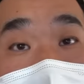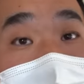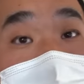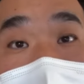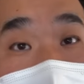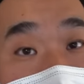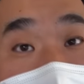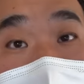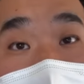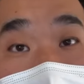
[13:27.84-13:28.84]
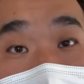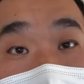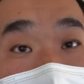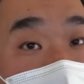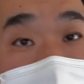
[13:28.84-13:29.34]
They don't have Wi-Fi, and the
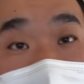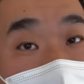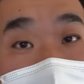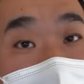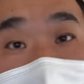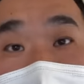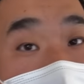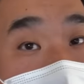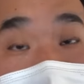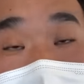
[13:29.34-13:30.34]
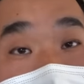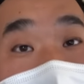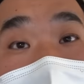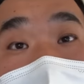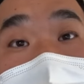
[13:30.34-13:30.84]
seats are not the latest
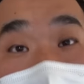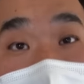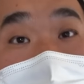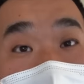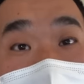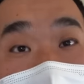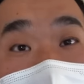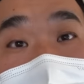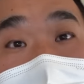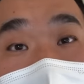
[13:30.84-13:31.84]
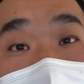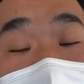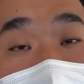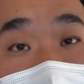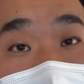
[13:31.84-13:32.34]
individual seats in business
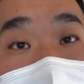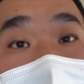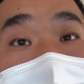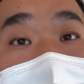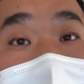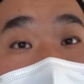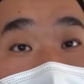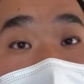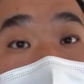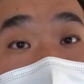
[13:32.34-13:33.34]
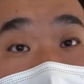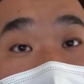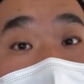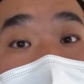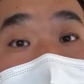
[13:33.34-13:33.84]
class. And
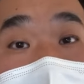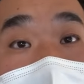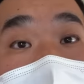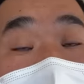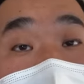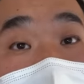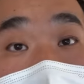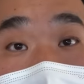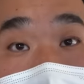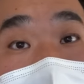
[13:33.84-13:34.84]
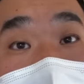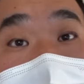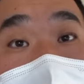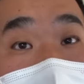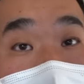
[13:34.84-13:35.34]
um, no doubt, I think
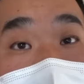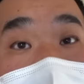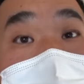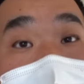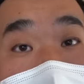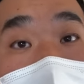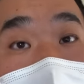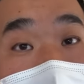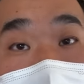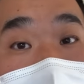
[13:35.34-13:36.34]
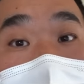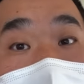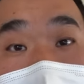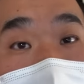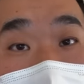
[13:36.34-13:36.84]
COVID has hit them hard. It's mainly
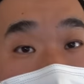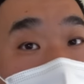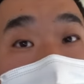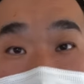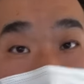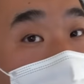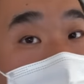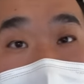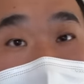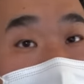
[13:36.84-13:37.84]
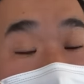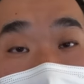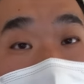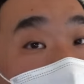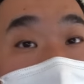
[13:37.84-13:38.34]
they're doing international connections.
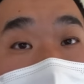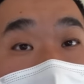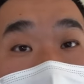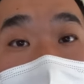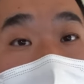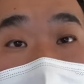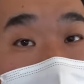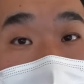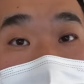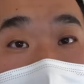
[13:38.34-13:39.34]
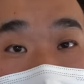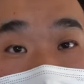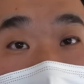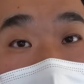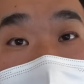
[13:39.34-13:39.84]
There's very little domestic
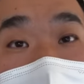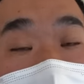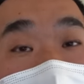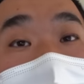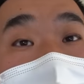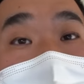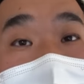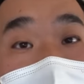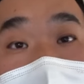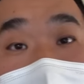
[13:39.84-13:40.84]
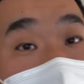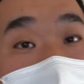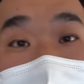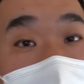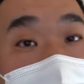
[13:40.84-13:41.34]
market here, and I wish
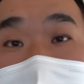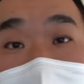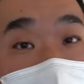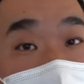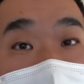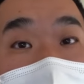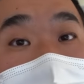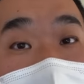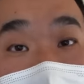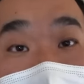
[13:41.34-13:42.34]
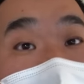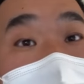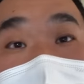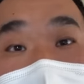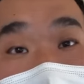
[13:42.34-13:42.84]
them all the best. Um, they need
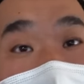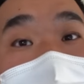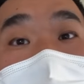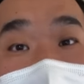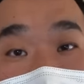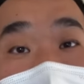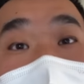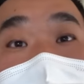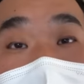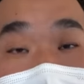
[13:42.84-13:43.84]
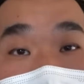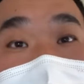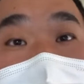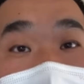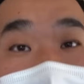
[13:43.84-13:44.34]
to do some fleet renewing soon,
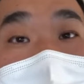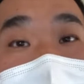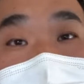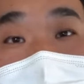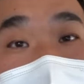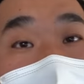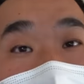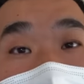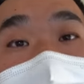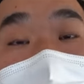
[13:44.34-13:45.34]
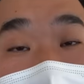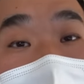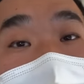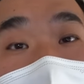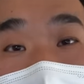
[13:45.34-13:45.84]
so uh,
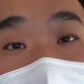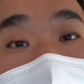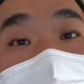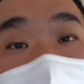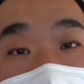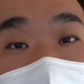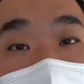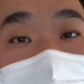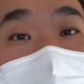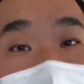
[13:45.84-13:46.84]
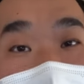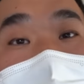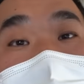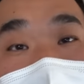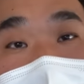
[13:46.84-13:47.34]
hopefully the best uh,
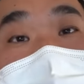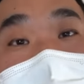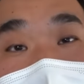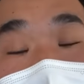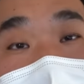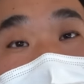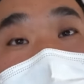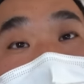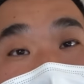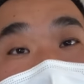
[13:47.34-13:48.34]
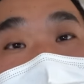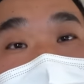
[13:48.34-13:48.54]
is yet to come for this airline.